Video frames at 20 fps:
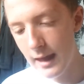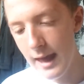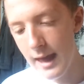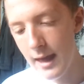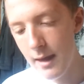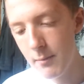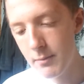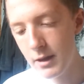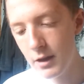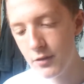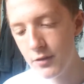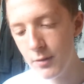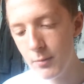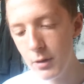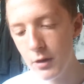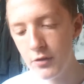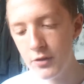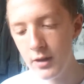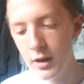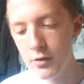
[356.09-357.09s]
Next thing I
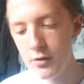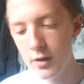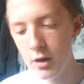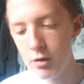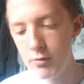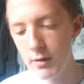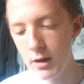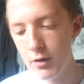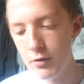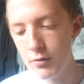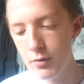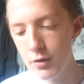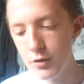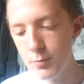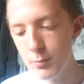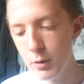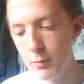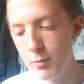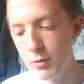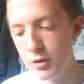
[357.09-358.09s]
want to say is that Gran
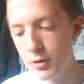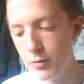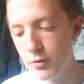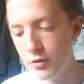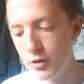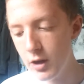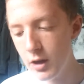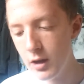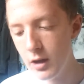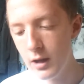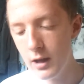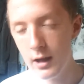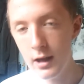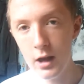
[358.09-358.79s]
Turismo producer